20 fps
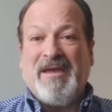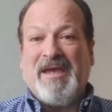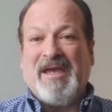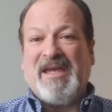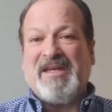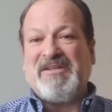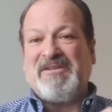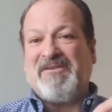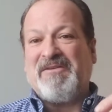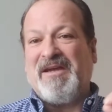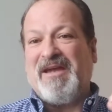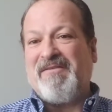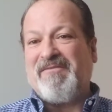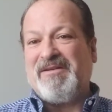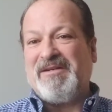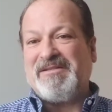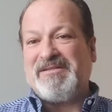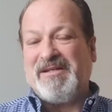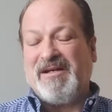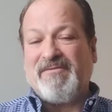and you're having
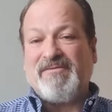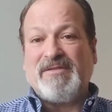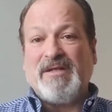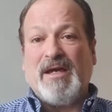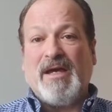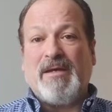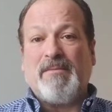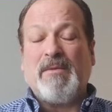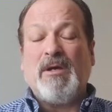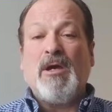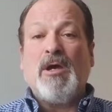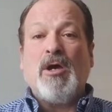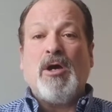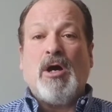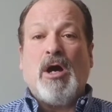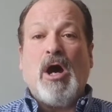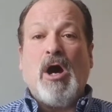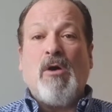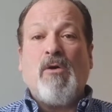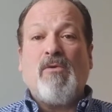a tough time,
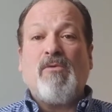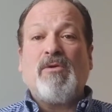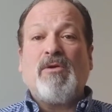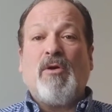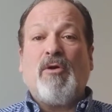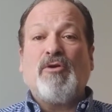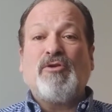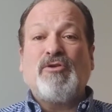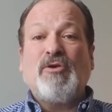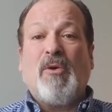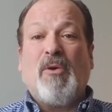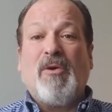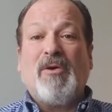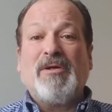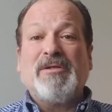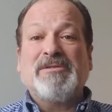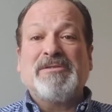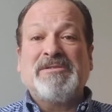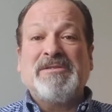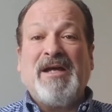own your
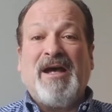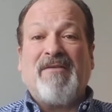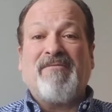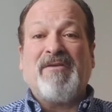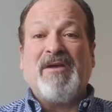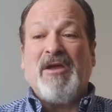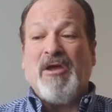stuff.